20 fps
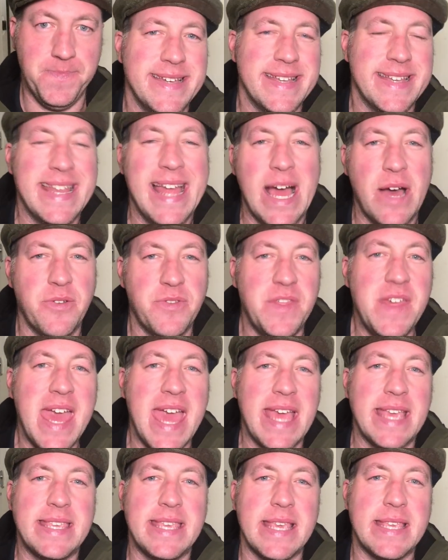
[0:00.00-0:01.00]
Now,
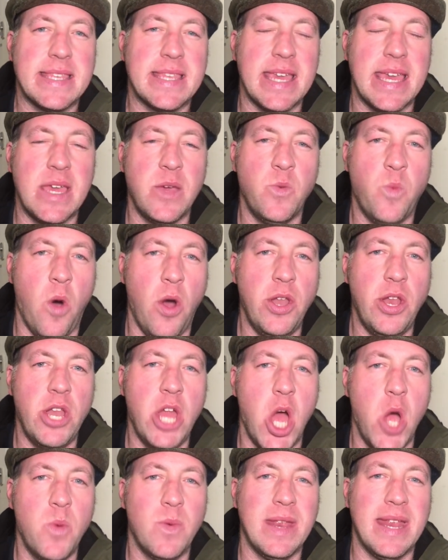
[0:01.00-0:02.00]
this is the one and
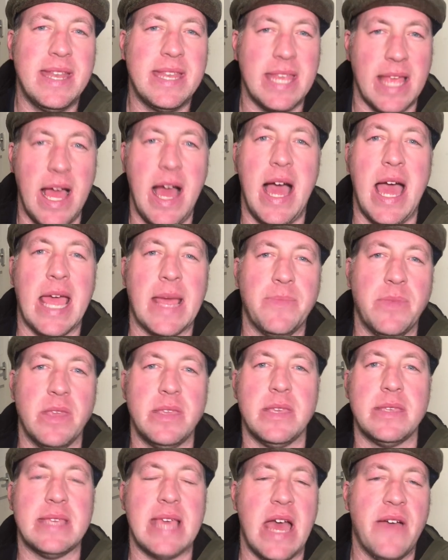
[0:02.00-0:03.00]
only time this
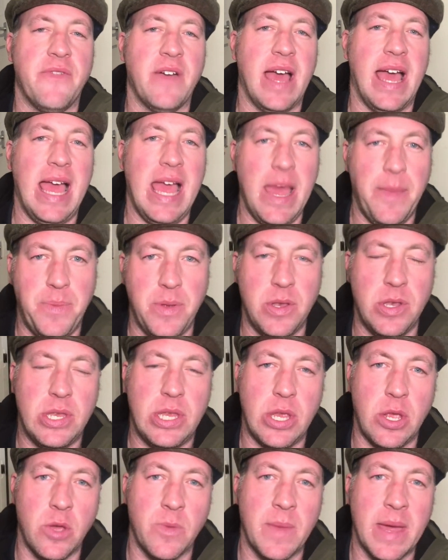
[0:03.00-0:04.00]
has ever happened
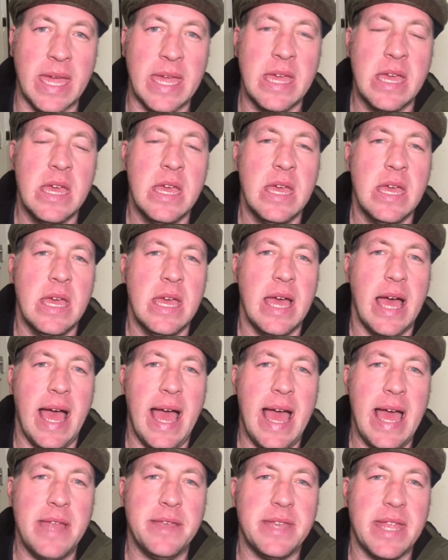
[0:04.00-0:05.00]
to me,
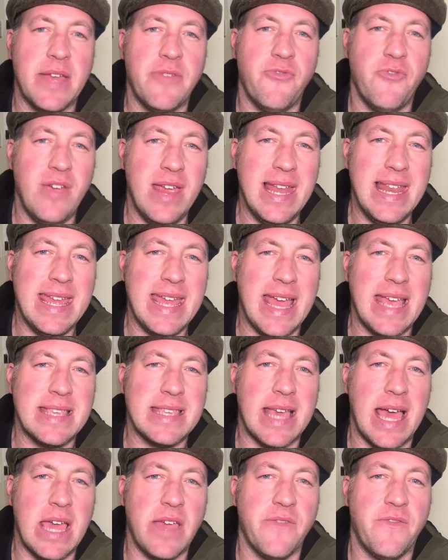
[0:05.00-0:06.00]
and it really is
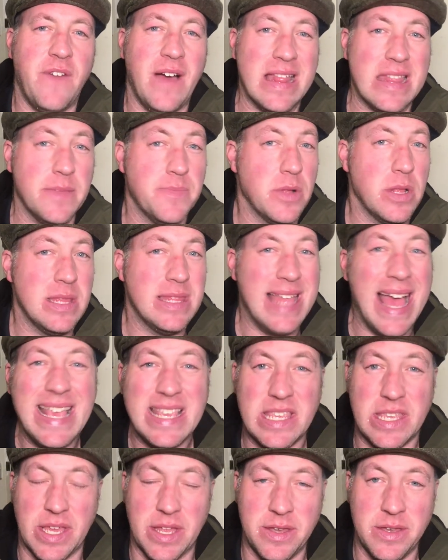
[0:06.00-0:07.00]
a valuable
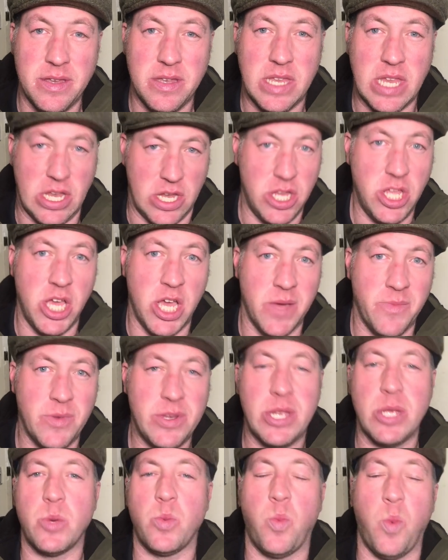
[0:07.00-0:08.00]
lesson to learn,
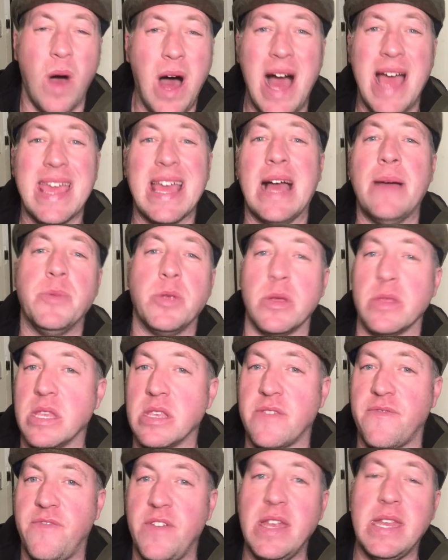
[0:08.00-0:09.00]
which is why I'm doing
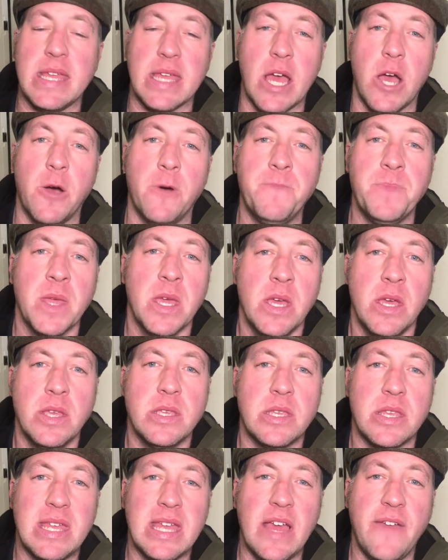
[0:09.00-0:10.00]
this video,
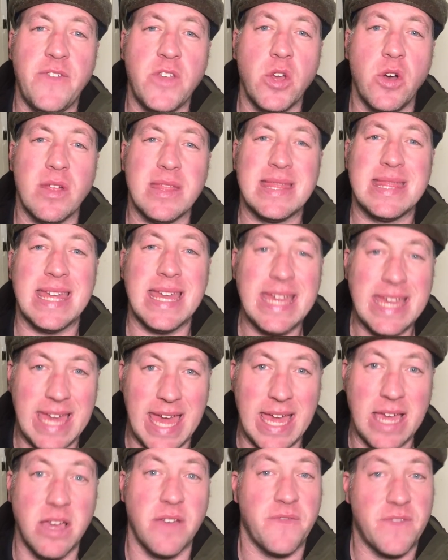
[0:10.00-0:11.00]
so that if you're
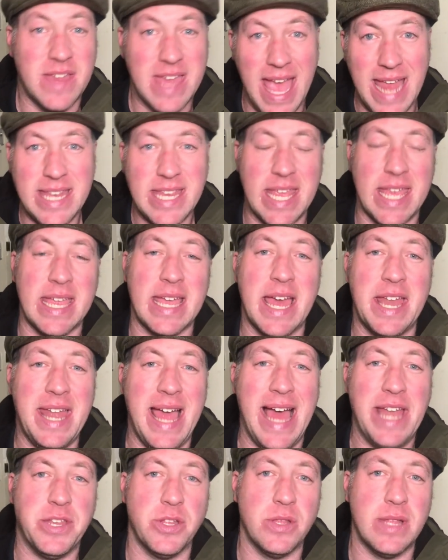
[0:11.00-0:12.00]
thinking of getting an
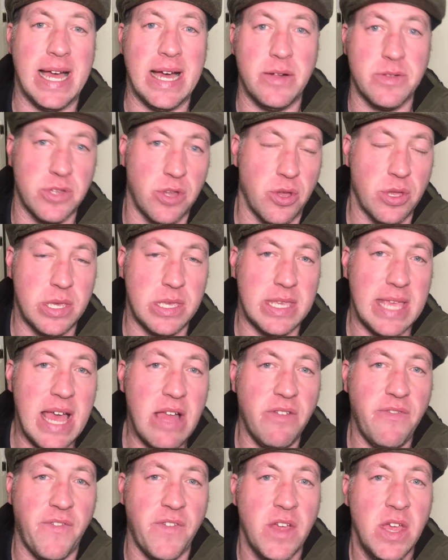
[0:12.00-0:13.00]
adult owl
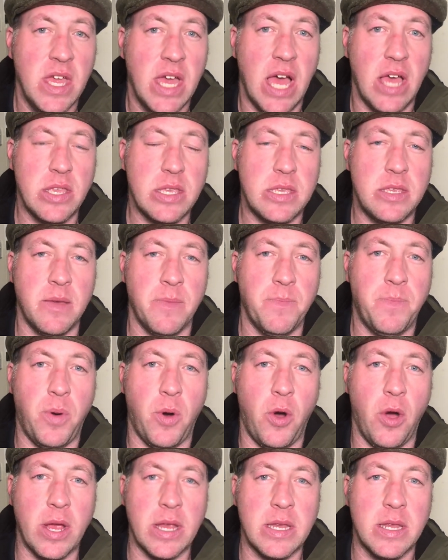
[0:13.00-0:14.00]
yourself at some
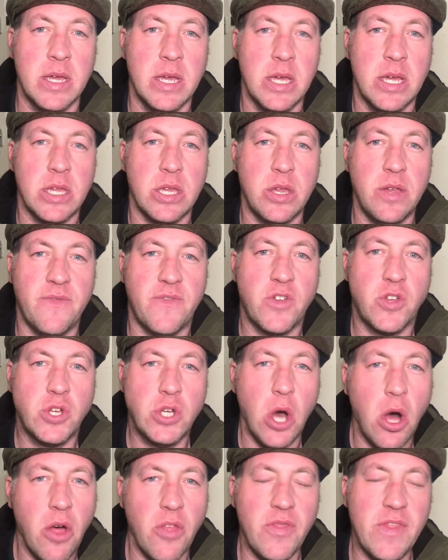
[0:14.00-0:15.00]
point, you've
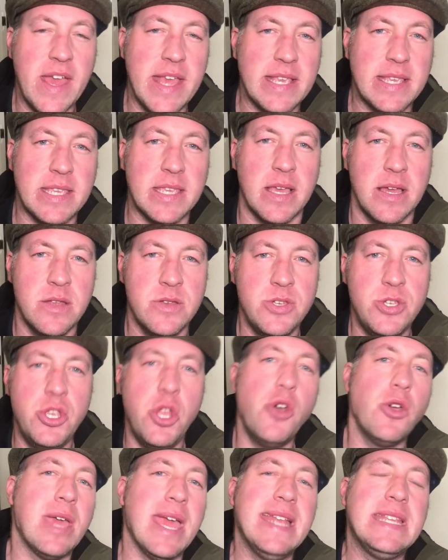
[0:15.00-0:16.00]
got this
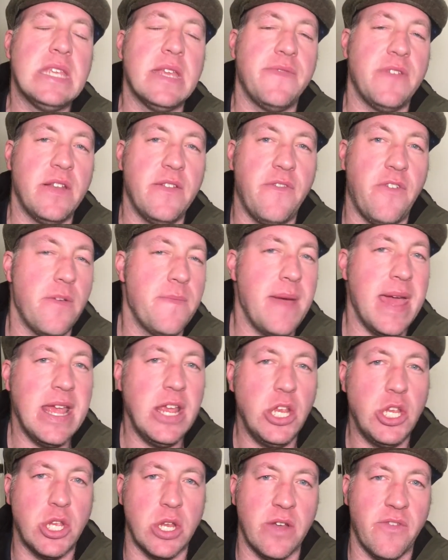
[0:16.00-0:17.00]
nugget of
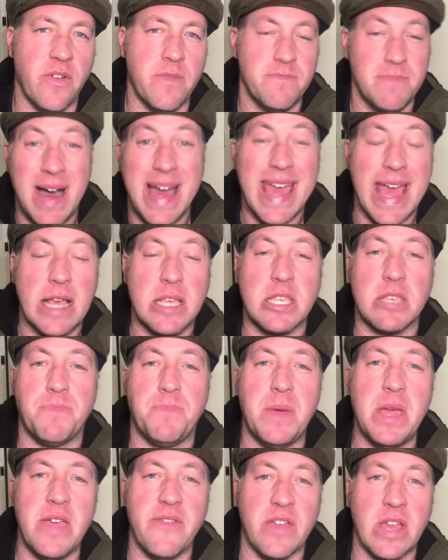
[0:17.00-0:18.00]
information from my
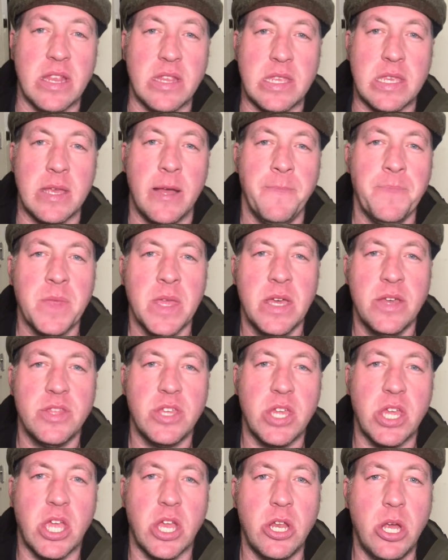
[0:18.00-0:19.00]
experience that
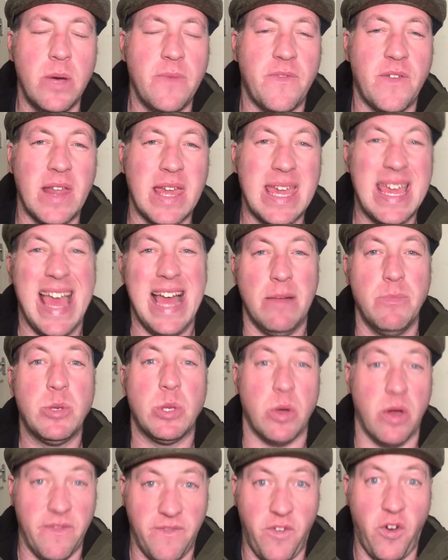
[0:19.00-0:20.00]
you can hopefully help
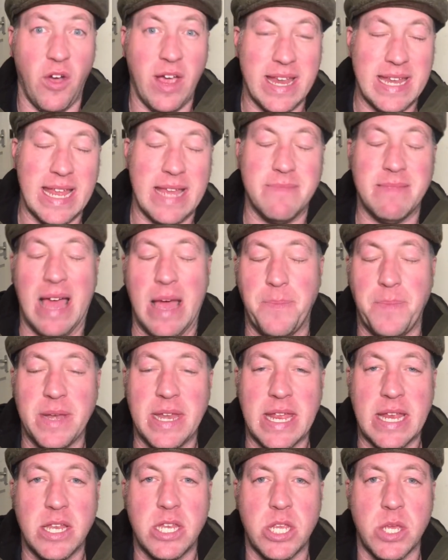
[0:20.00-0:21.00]
to avoid it
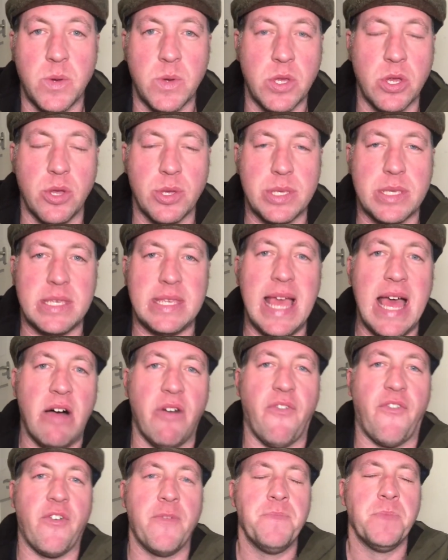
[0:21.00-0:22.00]
happening to
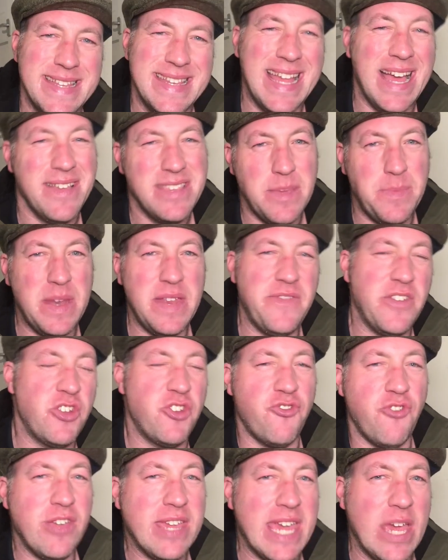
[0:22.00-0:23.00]
yourself. Now, it's a bit of a
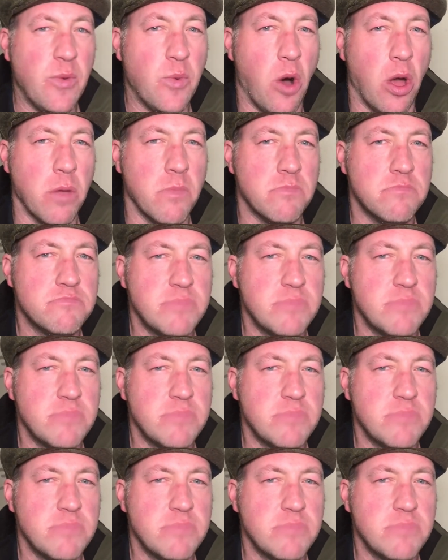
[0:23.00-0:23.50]
tricky one.